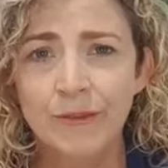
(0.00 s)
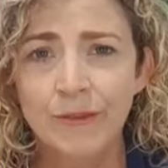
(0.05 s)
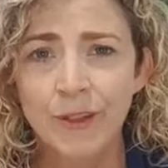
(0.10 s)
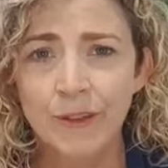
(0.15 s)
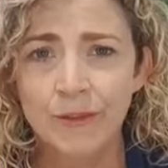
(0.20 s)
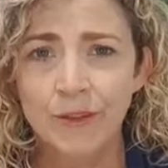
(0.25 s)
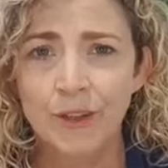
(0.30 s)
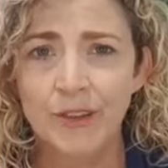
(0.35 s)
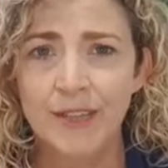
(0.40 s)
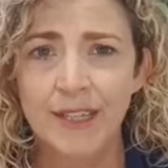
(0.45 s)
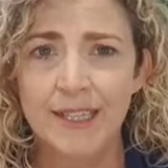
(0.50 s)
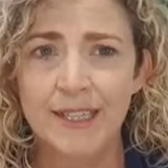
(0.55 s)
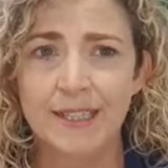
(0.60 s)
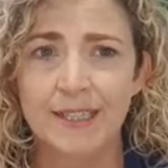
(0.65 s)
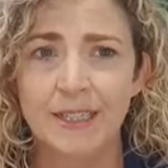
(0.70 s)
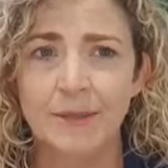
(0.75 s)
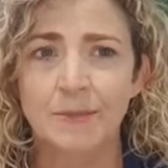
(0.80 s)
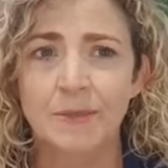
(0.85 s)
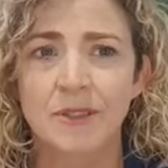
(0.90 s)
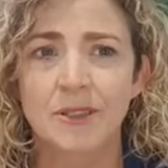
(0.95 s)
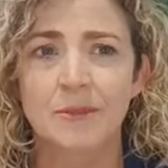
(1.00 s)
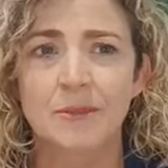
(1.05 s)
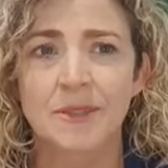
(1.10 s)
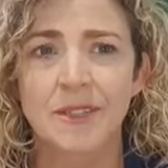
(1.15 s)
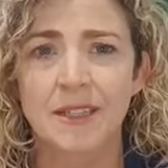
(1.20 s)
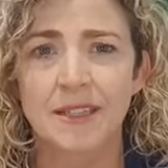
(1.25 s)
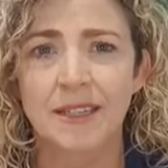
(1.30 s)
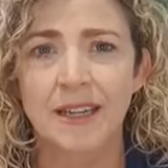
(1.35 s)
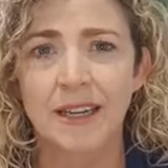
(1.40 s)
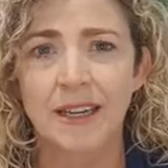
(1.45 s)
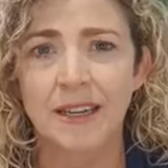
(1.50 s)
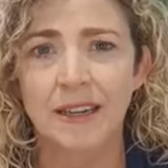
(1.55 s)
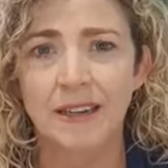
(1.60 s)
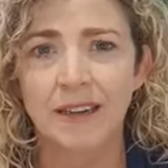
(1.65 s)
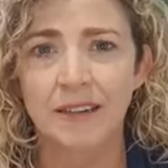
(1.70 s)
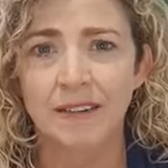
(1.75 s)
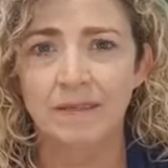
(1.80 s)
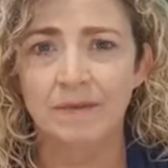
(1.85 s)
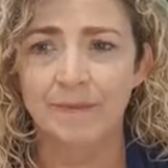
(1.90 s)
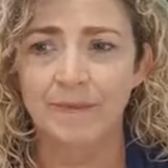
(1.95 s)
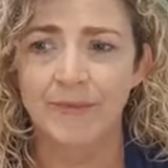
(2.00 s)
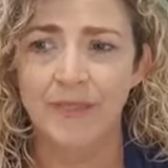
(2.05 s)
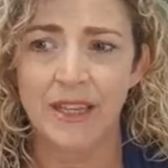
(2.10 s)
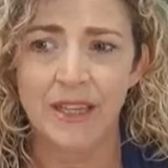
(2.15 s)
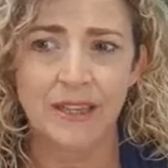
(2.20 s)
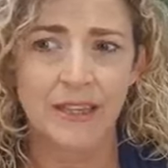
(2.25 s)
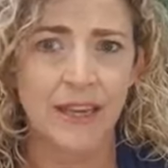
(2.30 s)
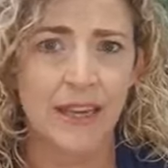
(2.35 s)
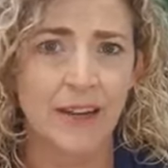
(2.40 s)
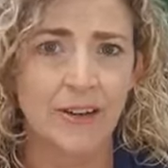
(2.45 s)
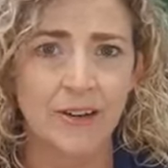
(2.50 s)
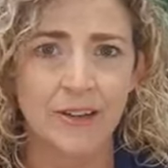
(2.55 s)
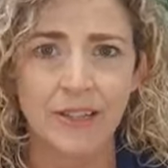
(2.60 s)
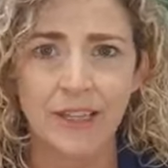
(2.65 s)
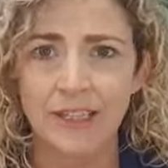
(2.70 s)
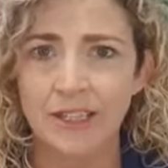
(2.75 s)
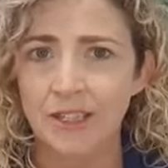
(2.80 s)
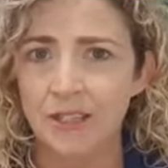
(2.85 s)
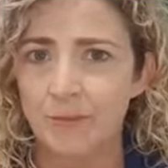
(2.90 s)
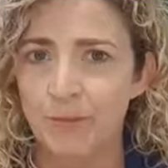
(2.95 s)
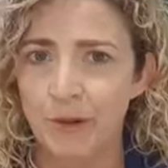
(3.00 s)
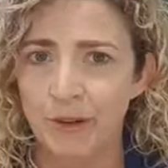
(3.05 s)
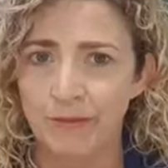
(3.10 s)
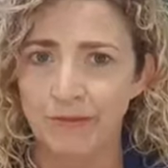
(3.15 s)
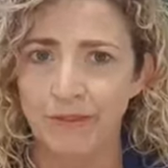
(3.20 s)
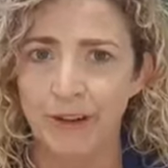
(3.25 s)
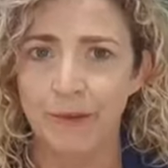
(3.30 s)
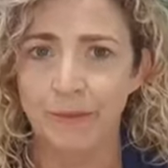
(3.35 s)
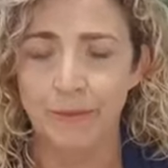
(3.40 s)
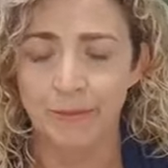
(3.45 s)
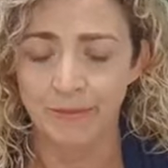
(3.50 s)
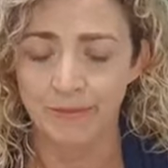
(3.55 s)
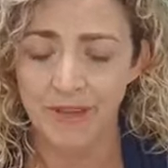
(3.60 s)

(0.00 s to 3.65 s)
if you've got these symptoms and they're there and they're just perfect,